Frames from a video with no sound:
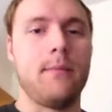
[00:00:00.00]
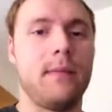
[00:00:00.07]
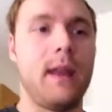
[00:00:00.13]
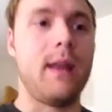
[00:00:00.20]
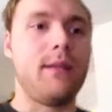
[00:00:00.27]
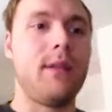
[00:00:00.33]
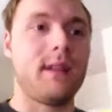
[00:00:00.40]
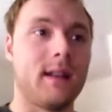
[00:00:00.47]

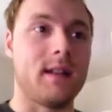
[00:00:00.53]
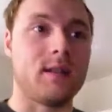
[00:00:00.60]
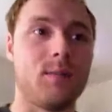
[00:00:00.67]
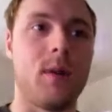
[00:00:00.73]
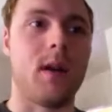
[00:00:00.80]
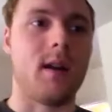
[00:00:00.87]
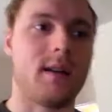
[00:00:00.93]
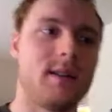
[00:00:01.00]
anything that's
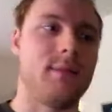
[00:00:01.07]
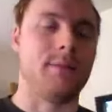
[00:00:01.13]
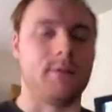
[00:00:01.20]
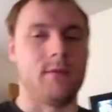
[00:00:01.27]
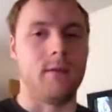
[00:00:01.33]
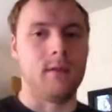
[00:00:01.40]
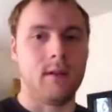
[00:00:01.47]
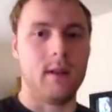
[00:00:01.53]
possible,
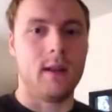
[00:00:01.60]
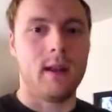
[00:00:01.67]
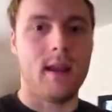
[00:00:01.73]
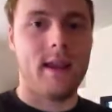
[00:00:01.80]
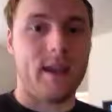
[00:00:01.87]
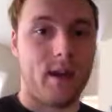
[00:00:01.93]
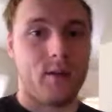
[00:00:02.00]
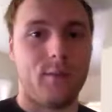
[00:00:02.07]

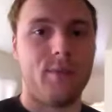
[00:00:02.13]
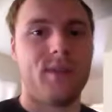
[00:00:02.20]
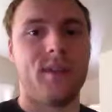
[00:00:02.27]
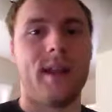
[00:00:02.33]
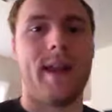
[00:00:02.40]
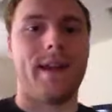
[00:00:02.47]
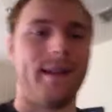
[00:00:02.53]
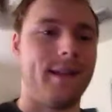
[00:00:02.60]
it'll
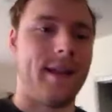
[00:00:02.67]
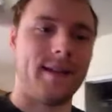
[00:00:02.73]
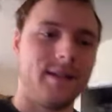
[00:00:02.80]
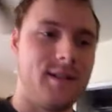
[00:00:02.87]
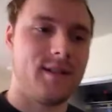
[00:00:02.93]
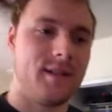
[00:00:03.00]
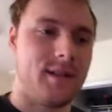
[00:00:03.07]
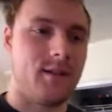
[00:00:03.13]
play, like
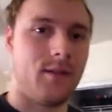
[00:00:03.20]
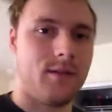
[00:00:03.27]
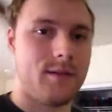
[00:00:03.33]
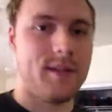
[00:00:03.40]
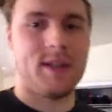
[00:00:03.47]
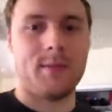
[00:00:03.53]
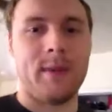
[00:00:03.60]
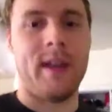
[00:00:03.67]
just the
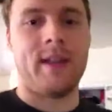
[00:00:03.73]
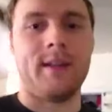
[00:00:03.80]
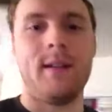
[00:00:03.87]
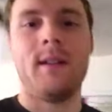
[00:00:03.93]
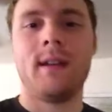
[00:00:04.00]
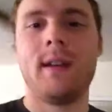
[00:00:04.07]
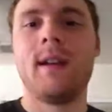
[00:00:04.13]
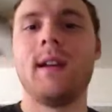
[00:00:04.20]
ultimate,
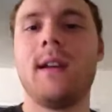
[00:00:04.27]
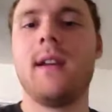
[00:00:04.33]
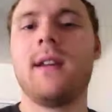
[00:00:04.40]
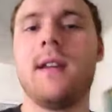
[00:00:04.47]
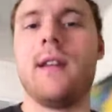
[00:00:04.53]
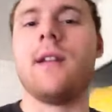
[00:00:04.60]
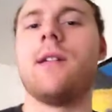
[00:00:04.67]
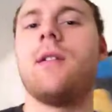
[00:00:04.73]

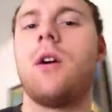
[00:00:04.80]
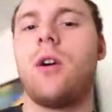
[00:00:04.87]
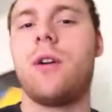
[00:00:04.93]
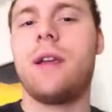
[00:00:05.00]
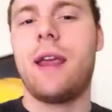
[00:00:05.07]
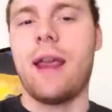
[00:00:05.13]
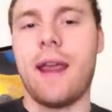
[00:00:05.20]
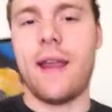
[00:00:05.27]

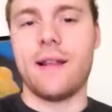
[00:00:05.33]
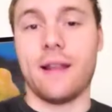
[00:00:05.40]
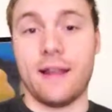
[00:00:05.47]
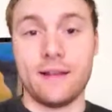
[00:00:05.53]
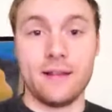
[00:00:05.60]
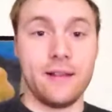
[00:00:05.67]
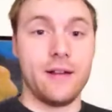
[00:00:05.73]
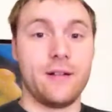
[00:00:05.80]
arcade,
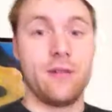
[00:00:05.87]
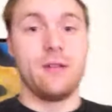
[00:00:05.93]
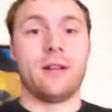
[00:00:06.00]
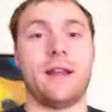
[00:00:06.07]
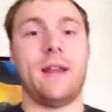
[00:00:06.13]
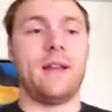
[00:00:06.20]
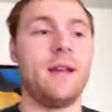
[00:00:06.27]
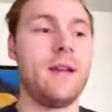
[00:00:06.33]
like
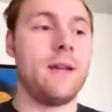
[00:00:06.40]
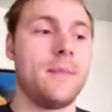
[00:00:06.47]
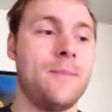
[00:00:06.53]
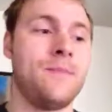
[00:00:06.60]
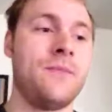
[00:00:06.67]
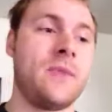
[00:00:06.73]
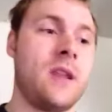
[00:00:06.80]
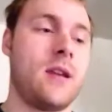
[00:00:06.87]
literally,
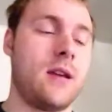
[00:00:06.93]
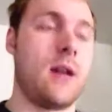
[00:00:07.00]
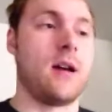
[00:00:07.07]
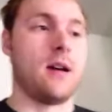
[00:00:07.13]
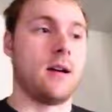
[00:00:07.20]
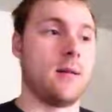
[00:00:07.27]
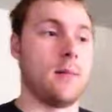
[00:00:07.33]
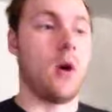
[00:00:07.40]

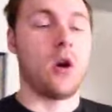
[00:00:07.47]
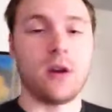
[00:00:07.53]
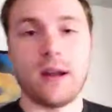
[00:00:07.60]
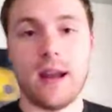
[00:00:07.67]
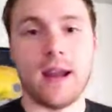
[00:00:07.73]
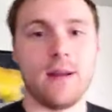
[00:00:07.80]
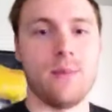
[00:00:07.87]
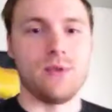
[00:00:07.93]

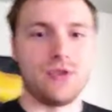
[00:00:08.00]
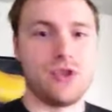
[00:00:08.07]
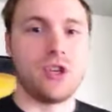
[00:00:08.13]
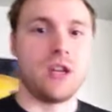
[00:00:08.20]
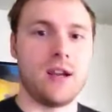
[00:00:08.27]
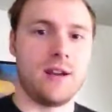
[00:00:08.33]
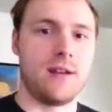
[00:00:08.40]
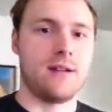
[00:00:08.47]
arcade
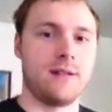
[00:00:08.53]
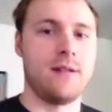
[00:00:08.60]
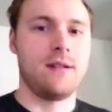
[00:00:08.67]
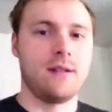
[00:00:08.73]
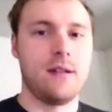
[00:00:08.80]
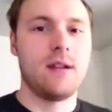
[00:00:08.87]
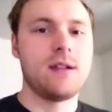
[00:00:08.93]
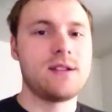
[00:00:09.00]
machine,
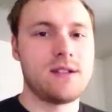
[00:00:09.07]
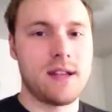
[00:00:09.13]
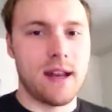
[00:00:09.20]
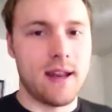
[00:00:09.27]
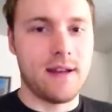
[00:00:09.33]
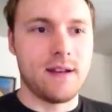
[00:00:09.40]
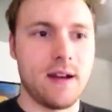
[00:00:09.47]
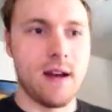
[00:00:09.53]

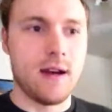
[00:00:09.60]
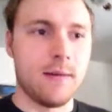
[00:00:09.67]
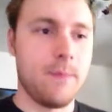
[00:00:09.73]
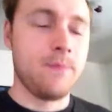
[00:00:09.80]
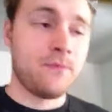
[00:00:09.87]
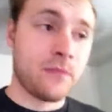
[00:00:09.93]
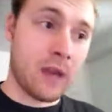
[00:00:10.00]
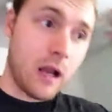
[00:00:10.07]
stand up.
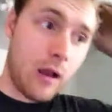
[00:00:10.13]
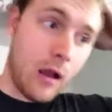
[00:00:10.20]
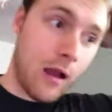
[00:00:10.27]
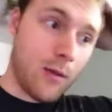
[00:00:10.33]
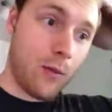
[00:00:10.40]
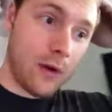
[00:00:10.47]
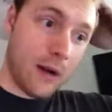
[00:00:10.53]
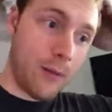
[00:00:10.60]

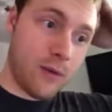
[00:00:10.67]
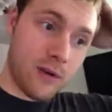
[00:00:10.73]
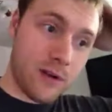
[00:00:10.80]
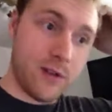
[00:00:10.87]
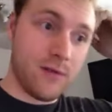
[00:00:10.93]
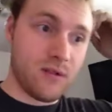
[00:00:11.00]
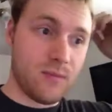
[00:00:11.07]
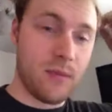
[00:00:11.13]
What I want to
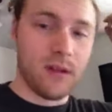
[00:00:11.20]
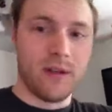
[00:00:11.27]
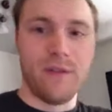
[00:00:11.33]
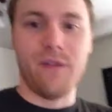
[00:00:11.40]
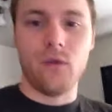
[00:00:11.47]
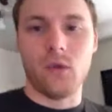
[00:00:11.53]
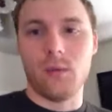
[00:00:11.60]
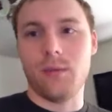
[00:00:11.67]
do is build a
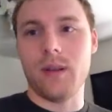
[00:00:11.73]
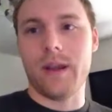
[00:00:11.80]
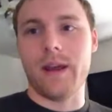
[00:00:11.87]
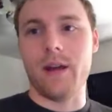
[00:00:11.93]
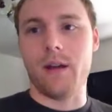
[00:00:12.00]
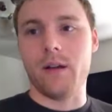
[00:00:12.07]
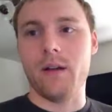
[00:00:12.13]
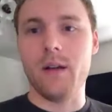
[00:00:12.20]

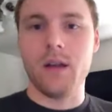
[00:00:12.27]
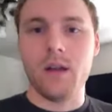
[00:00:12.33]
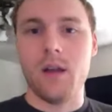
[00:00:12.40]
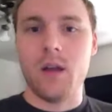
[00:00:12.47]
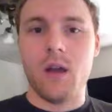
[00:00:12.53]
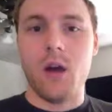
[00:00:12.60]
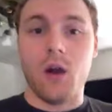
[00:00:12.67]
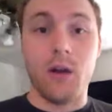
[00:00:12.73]
4-player
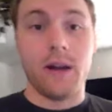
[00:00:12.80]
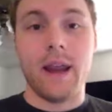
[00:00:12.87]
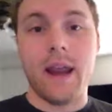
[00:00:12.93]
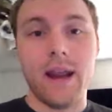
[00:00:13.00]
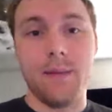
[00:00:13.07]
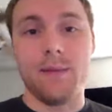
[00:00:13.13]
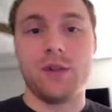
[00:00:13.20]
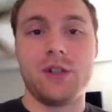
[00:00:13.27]

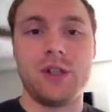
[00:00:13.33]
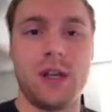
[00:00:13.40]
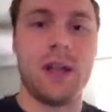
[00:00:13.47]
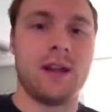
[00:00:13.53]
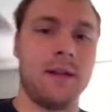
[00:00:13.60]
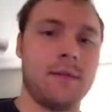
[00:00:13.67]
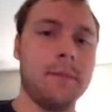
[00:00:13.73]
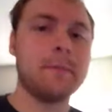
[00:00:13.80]
arcade
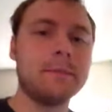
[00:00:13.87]
machine.